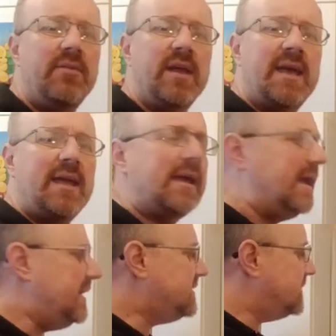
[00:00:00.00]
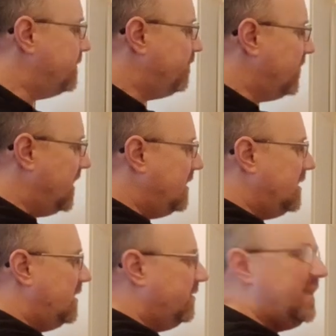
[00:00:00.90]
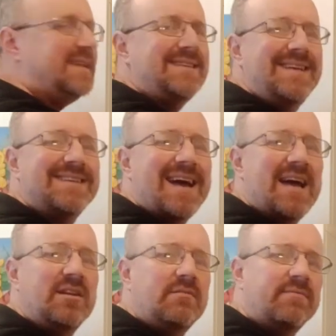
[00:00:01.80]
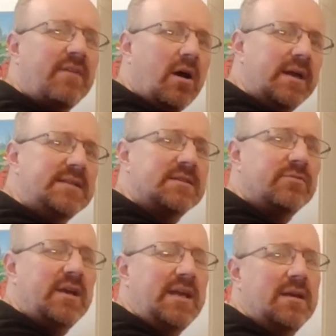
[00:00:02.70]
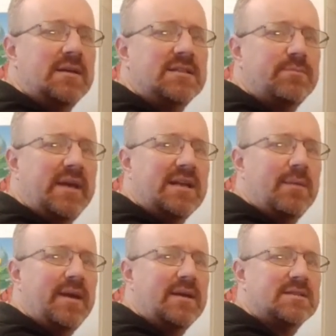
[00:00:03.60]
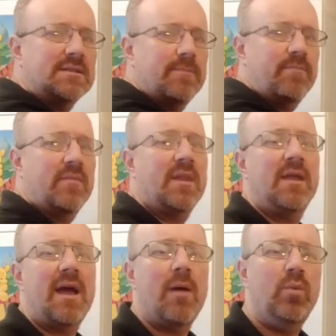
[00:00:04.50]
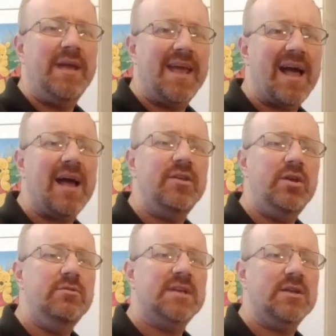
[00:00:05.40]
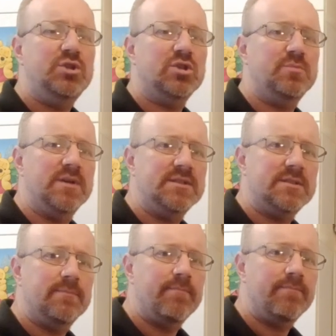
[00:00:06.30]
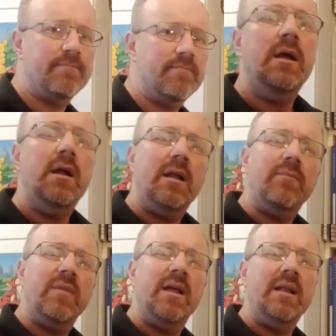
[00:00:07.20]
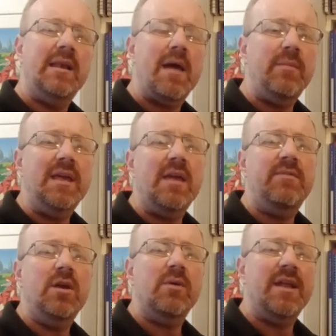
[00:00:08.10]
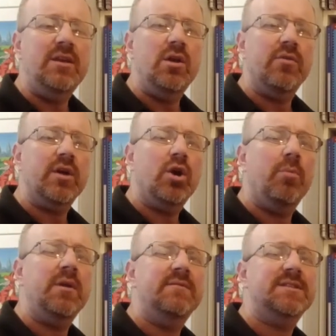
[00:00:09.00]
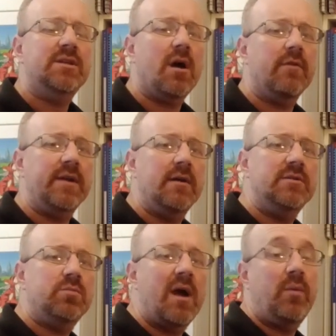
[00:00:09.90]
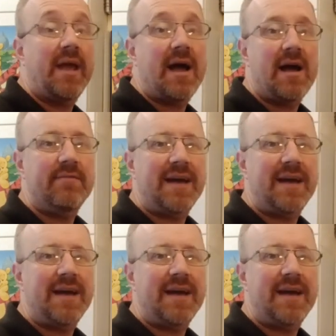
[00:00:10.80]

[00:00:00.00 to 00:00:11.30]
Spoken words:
The key is, this is an advisory speed limit and we can use our judgment. Let me give you another couple of scenarios where we have